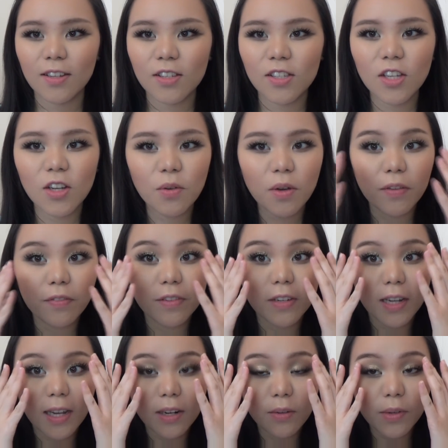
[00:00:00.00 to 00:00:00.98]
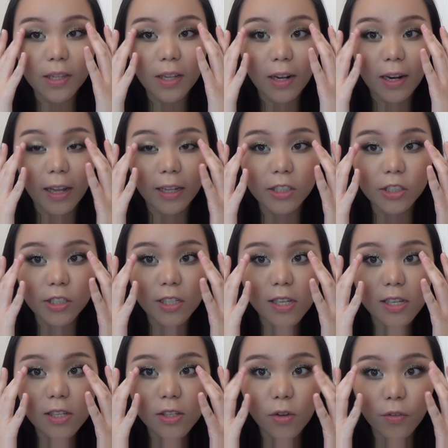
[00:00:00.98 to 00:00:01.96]
So we're done with our
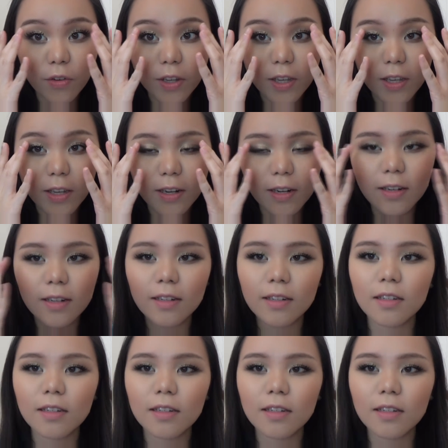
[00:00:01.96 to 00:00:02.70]
lashes over here.